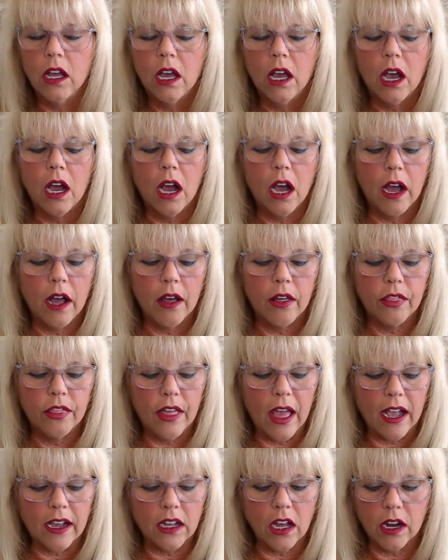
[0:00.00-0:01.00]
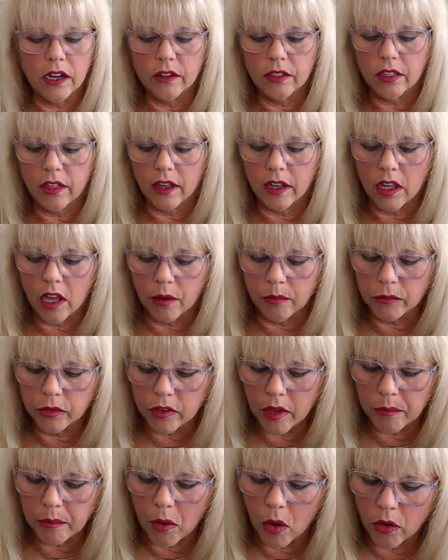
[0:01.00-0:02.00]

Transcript: Uh, that kind of thing comes up